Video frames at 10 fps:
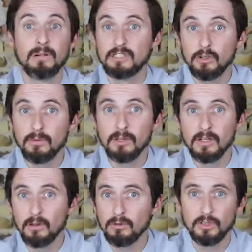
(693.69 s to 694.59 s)
But suitable
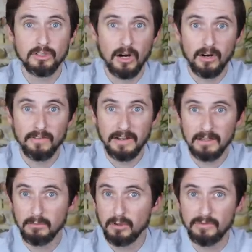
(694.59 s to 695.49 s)
enclosures are
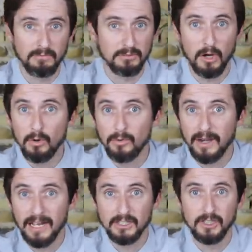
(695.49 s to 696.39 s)
available from Toad
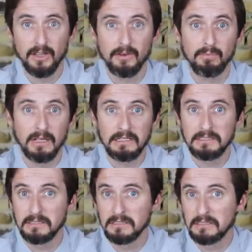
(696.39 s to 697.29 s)
Ranch and other
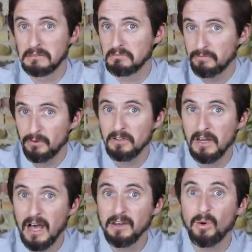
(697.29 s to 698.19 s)
places for
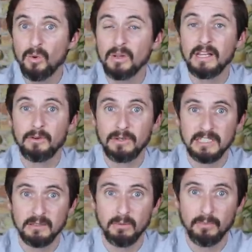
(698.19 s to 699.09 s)
not wholly
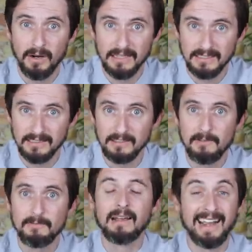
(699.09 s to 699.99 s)
unreasonable prices.
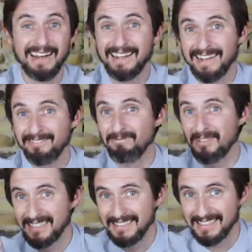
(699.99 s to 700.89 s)
And again,
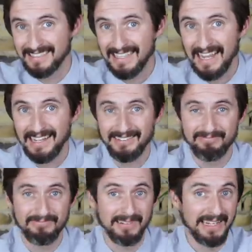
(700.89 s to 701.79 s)
this is a snake,
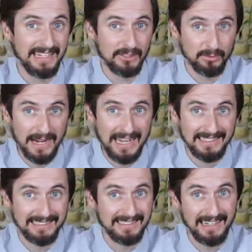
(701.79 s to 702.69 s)
it eats
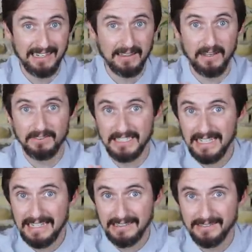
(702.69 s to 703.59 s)
rats and loves
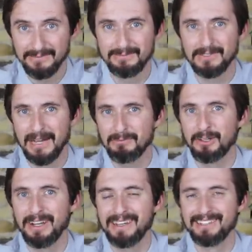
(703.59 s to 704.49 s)
to eat. Tap
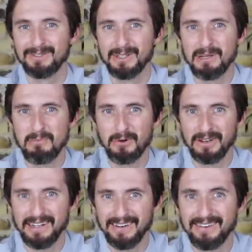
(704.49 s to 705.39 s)
training is really
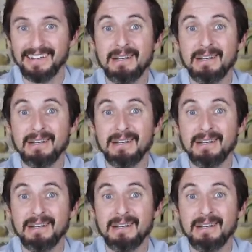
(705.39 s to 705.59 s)
important here.